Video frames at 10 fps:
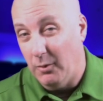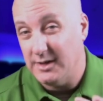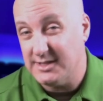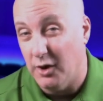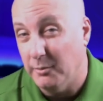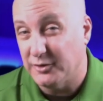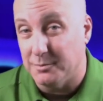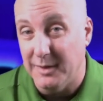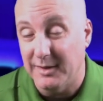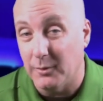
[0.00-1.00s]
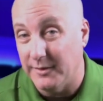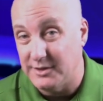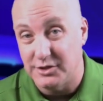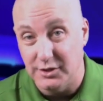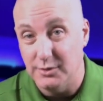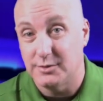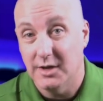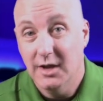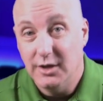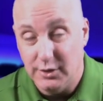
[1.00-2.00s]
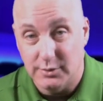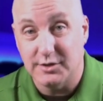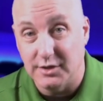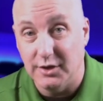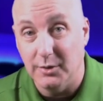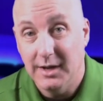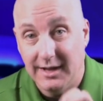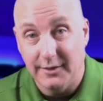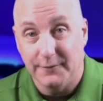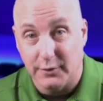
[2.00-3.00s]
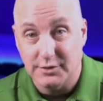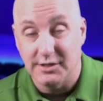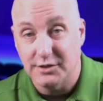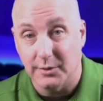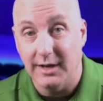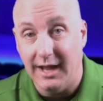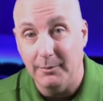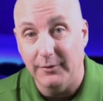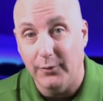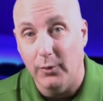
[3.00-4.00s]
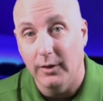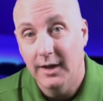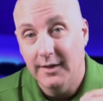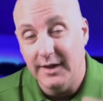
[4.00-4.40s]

I want us to almost mimic what the Jews used to do in the first century and before.